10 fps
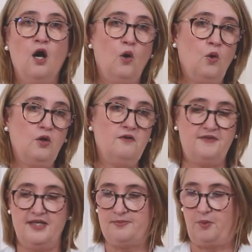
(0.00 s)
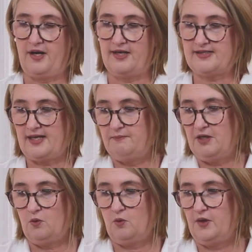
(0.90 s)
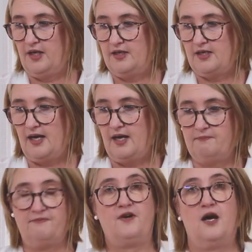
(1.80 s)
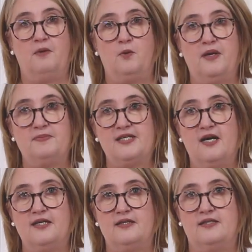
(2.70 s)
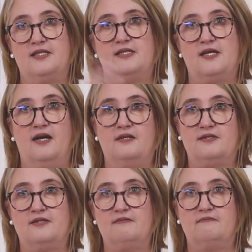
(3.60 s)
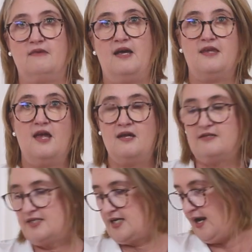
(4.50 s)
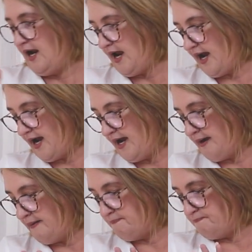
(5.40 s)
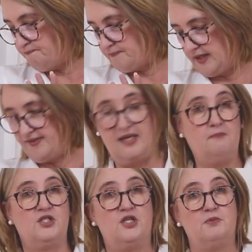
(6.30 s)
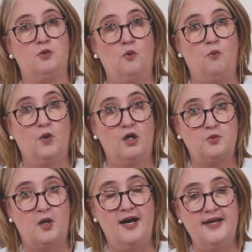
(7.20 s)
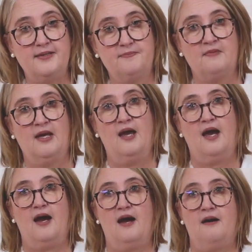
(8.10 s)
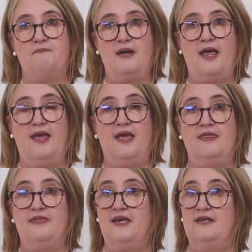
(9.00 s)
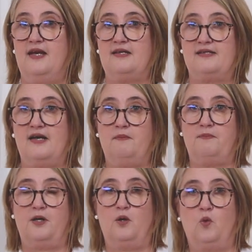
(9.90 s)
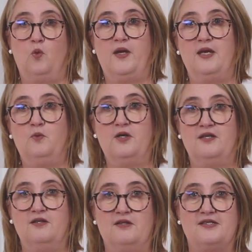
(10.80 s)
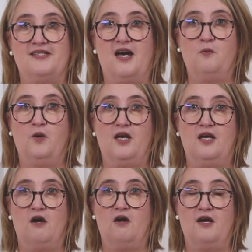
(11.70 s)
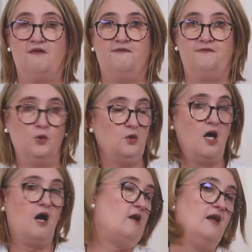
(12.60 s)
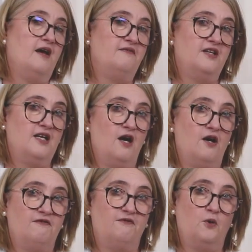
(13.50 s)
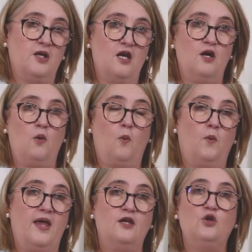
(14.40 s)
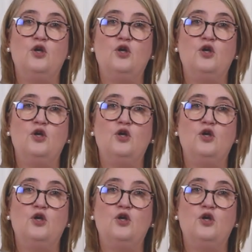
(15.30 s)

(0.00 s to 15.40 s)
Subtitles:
All of these products can be ordered via my website. Details at the end. They can be shipped worldwide. And then next up, we will start working on a full online video for you where